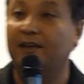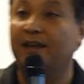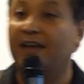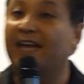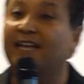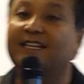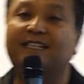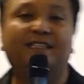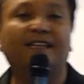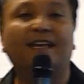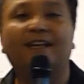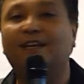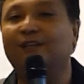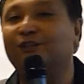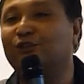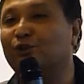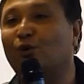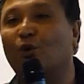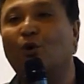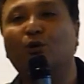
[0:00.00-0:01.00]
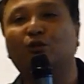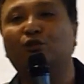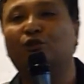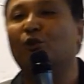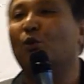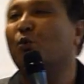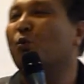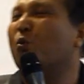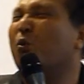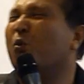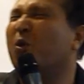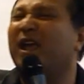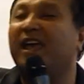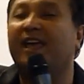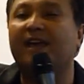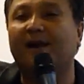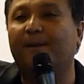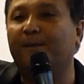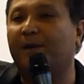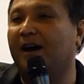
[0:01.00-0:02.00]
has set his goals
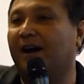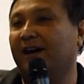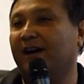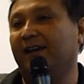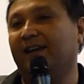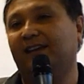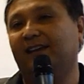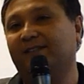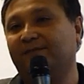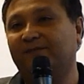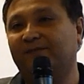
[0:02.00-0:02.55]
way up high,